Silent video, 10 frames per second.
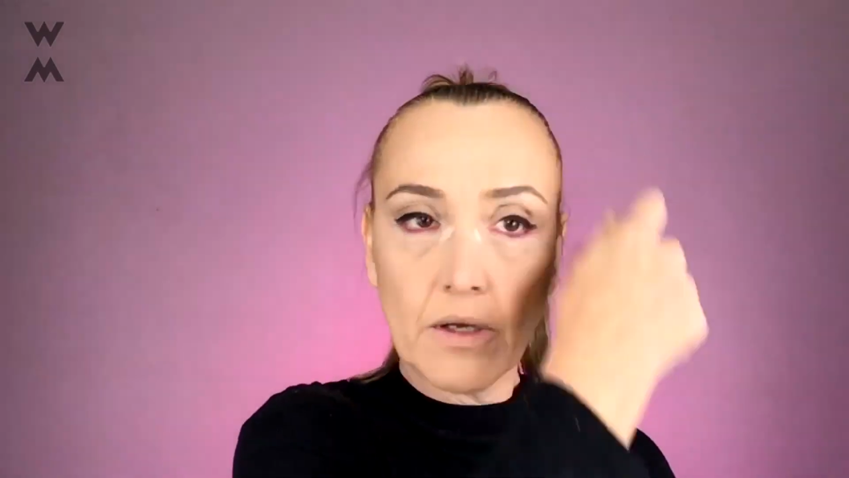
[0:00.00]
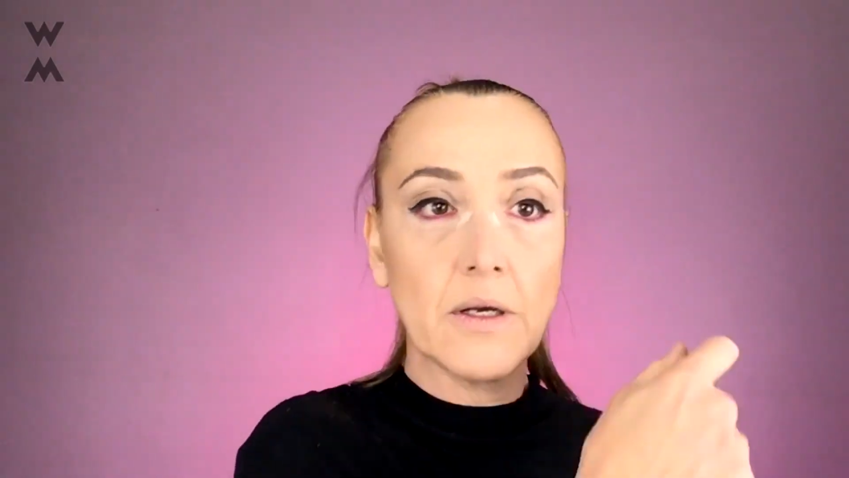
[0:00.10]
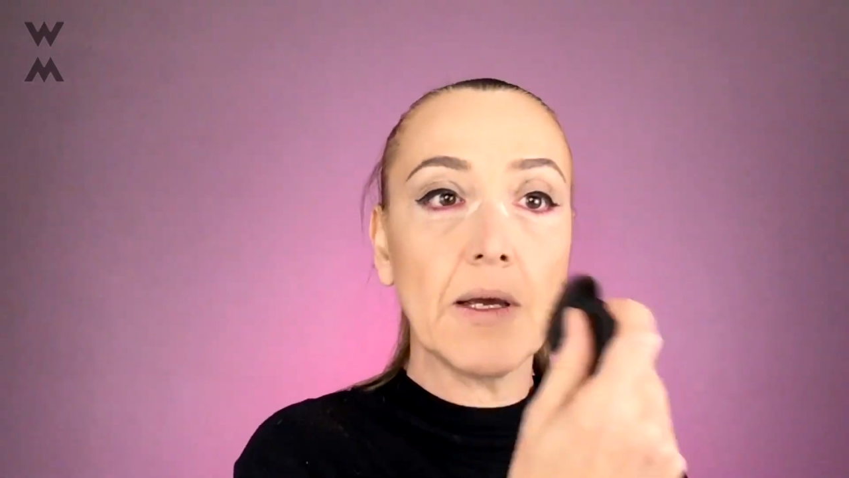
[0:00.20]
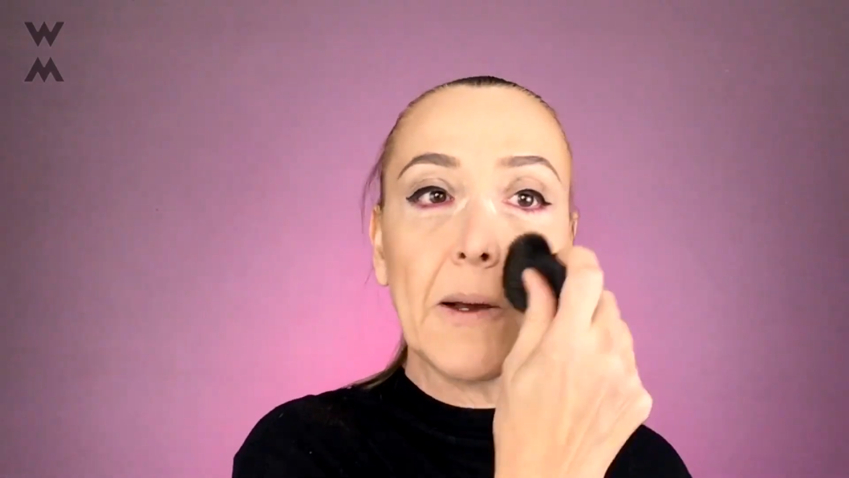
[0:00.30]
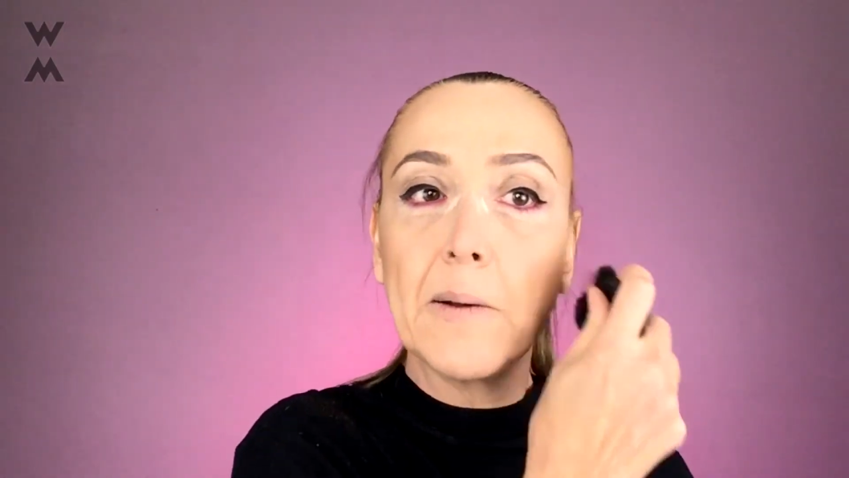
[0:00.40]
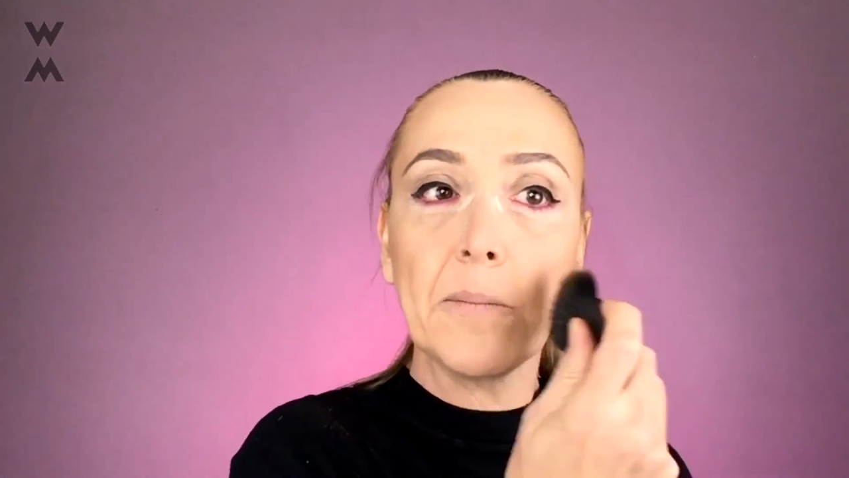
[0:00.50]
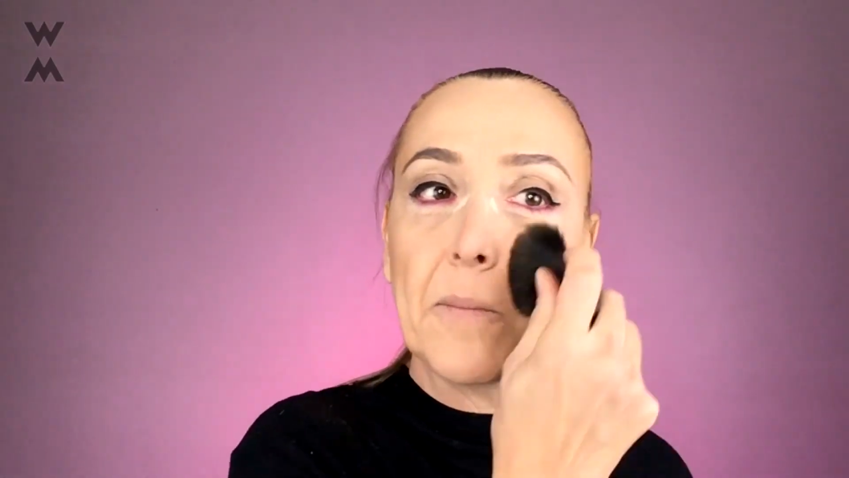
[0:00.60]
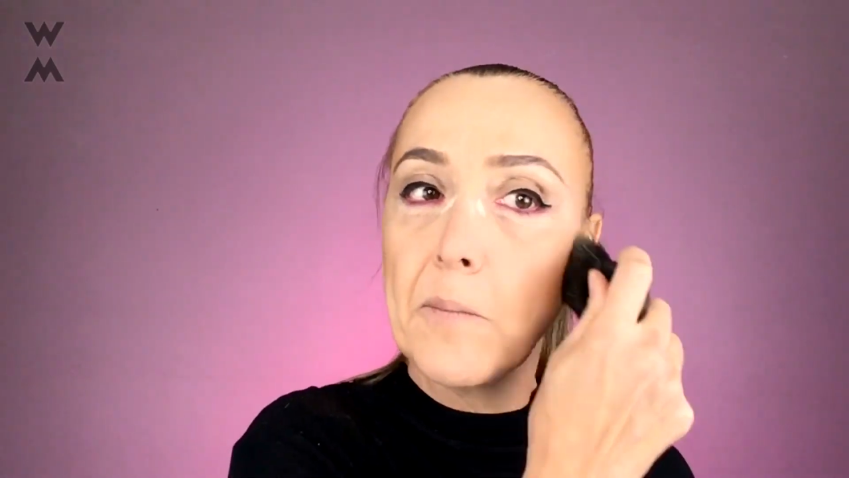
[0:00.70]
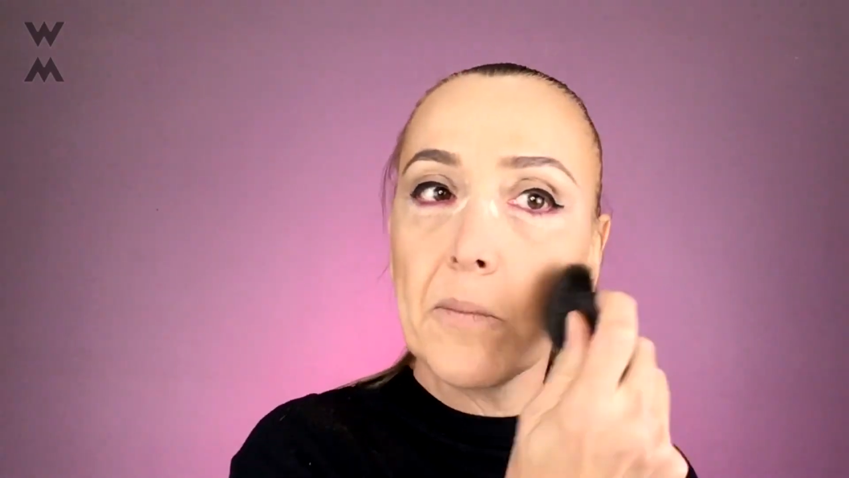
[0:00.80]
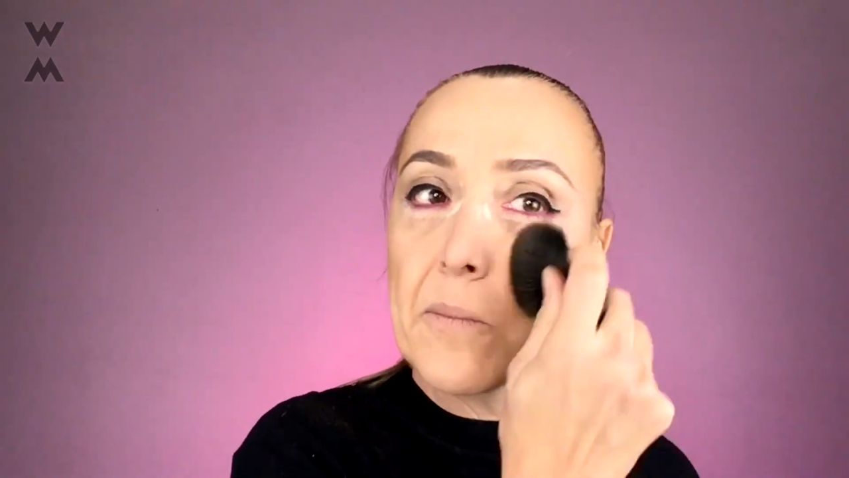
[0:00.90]
Okay,
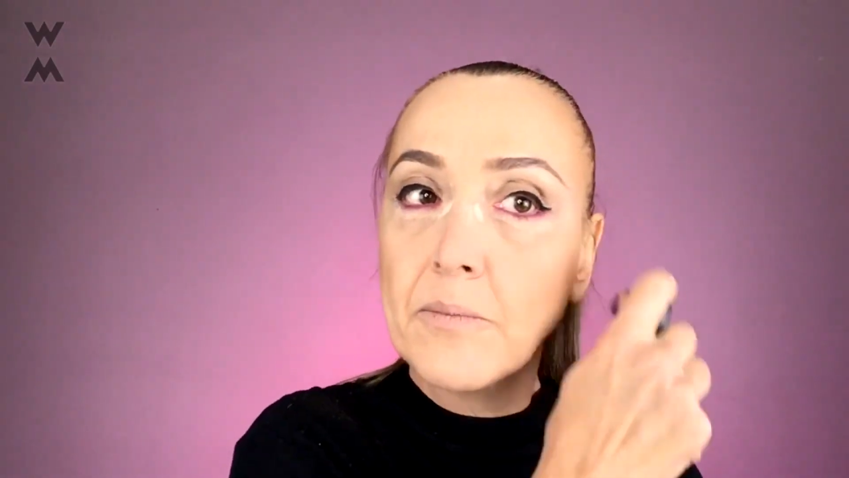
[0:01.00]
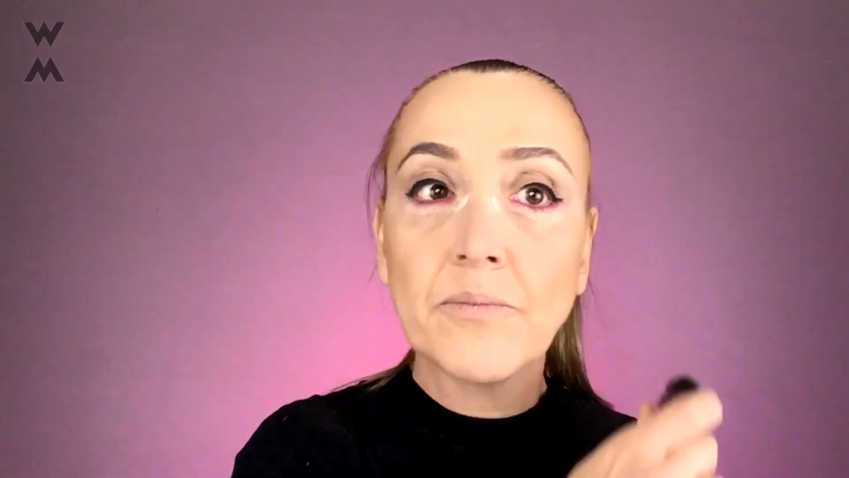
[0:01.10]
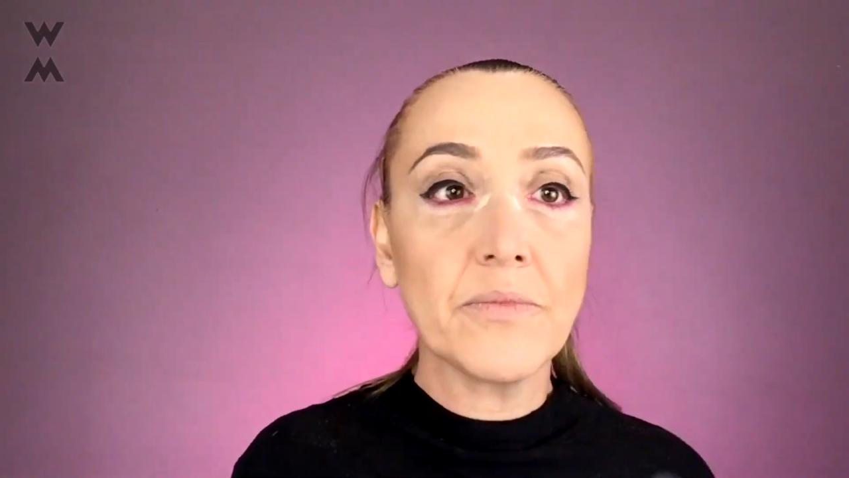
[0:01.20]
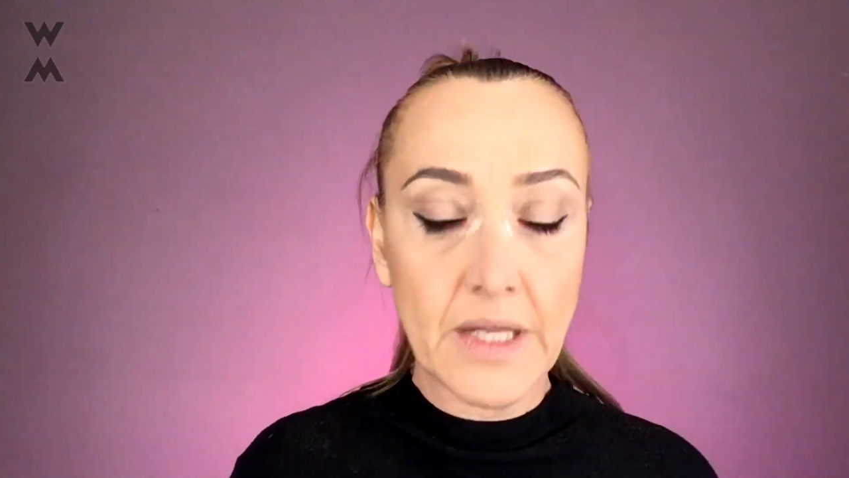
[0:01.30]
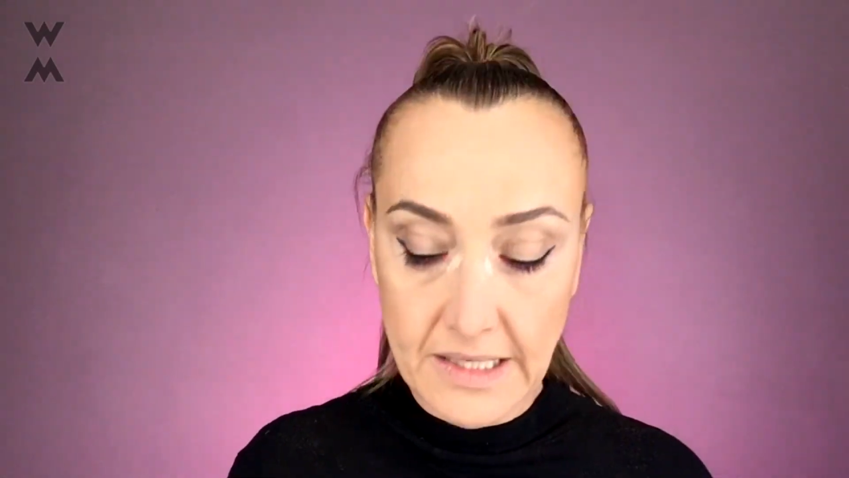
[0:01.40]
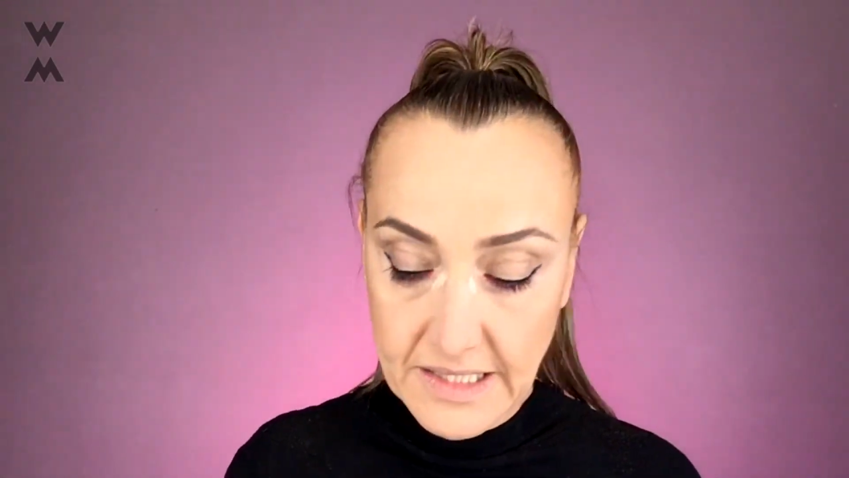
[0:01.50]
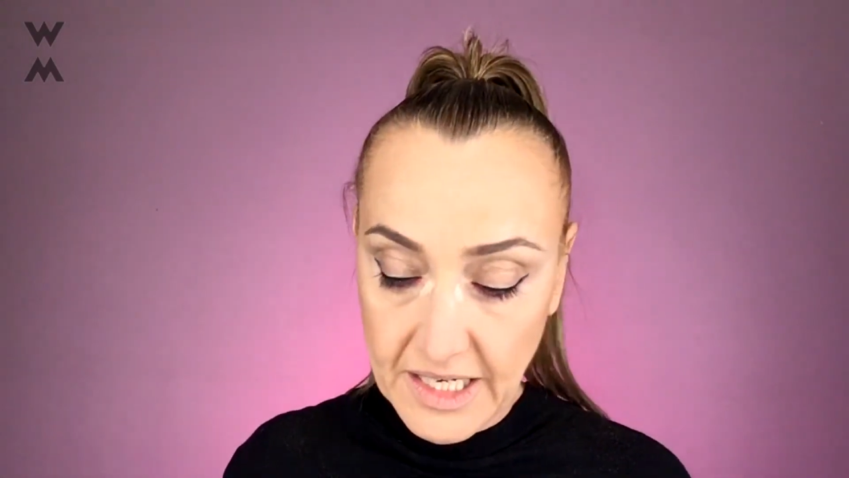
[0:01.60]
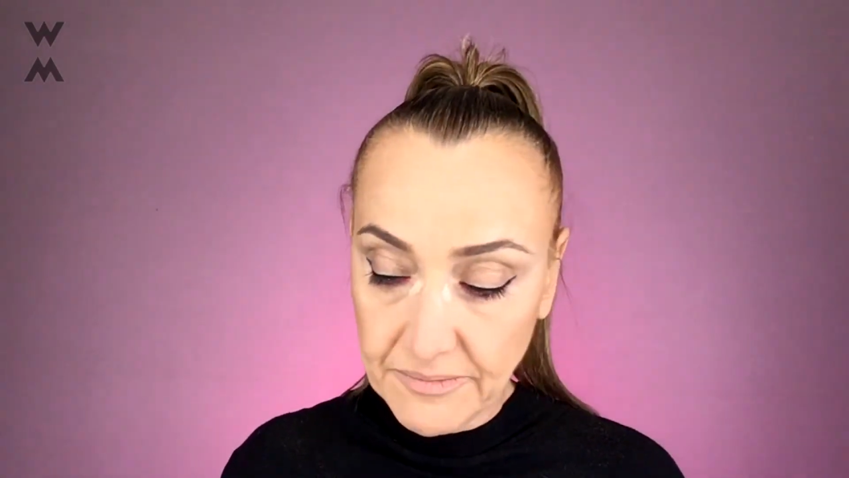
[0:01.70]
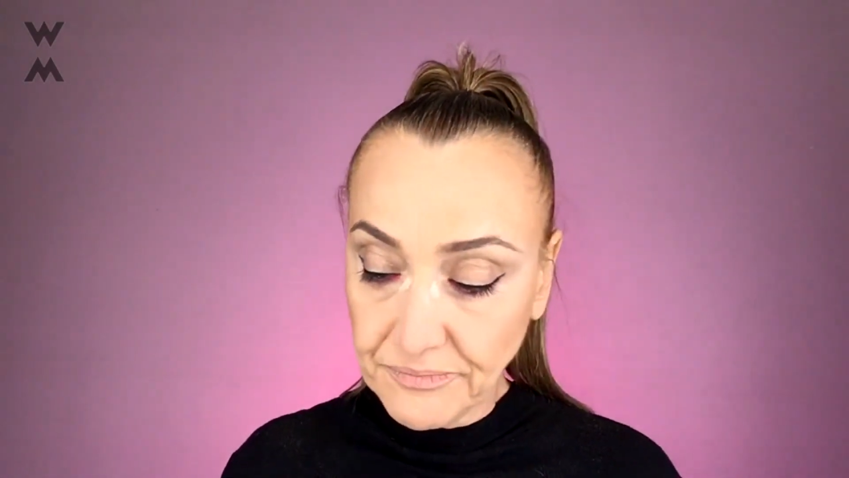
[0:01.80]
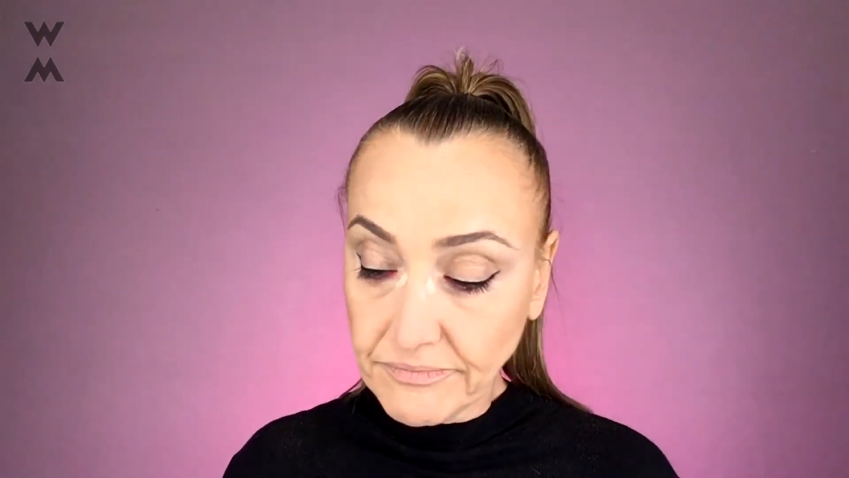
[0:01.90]
that's
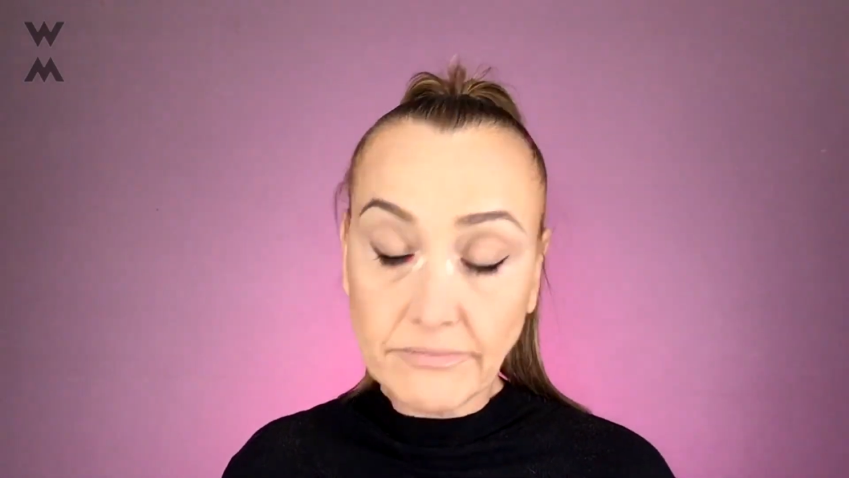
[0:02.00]
it.